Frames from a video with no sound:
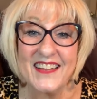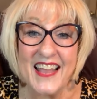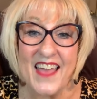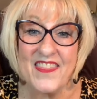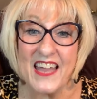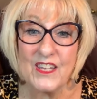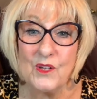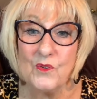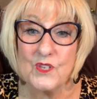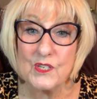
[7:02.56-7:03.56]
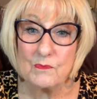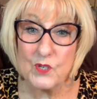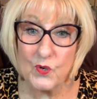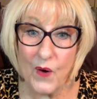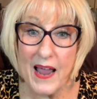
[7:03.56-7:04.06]
and that you
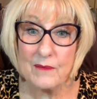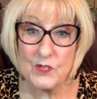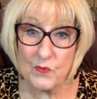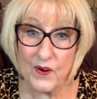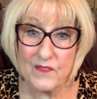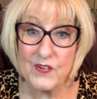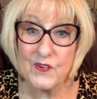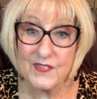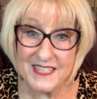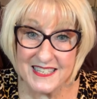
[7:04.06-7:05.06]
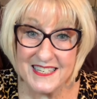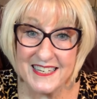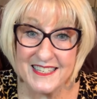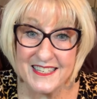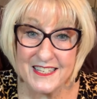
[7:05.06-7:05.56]
subscribe to wherever you're
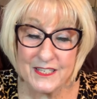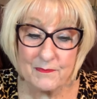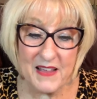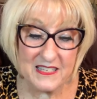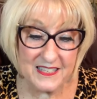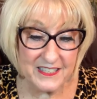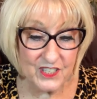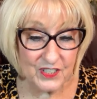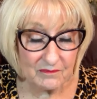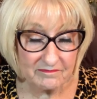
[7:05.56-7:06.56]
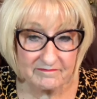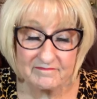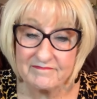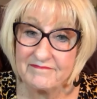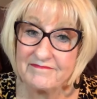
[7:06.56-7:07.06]
listening to this message.
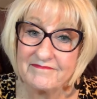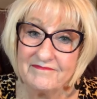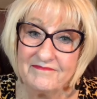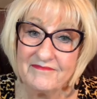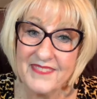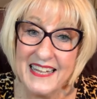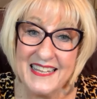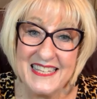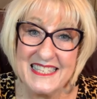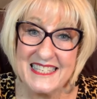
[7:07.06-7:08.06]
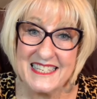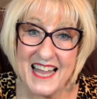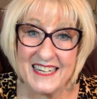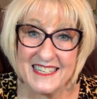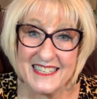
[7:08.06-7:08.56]
This is
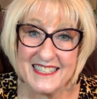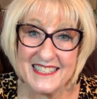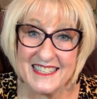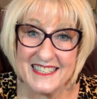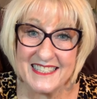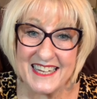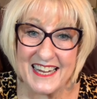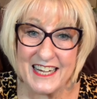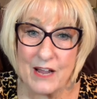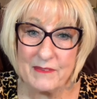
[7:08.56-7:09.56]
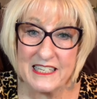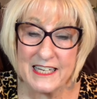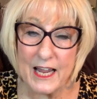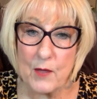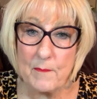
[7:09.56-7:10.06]
Donna Denson, the Dynamic
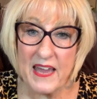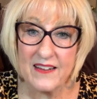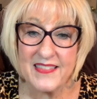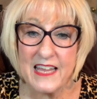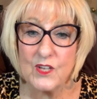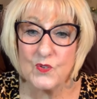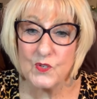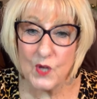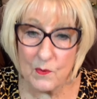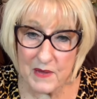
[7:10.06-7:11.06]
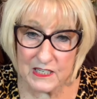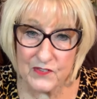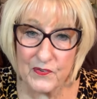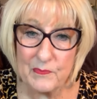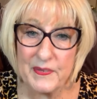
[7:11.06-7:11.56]
Diabetic. Thank you so much
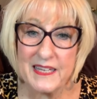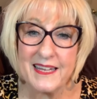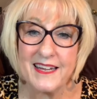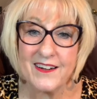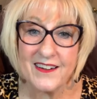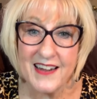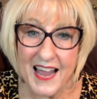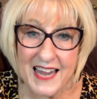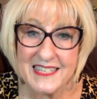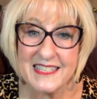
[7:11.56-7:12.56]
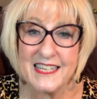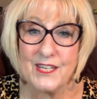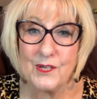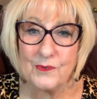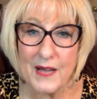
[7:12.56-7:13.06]
for being here. I see
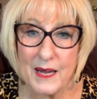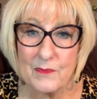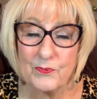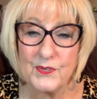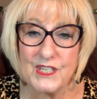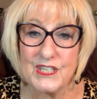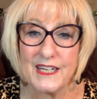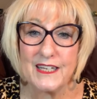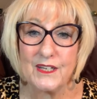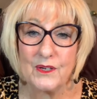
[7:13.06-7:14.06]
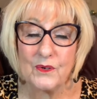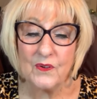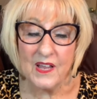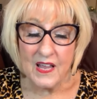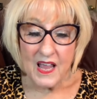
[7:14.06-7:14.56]
you. I appreciate you.
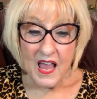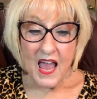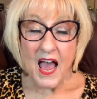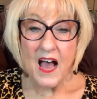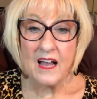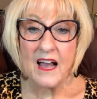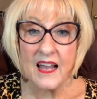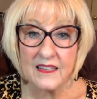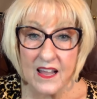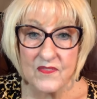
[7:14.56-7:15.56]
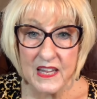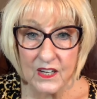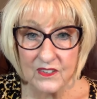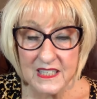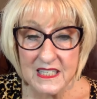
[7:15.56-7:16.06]
I love that
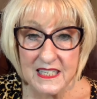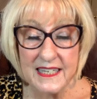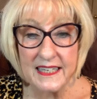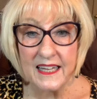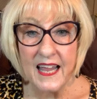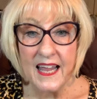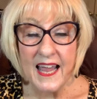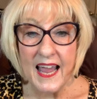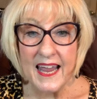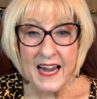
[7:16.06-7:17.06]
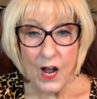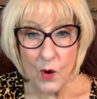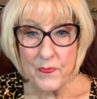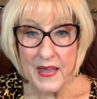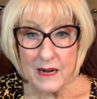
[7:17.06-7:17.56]
you're listening, and I
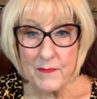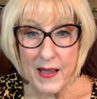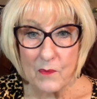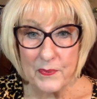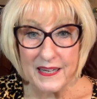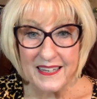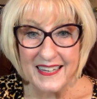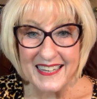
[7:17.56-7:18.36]
hope that I'm helping.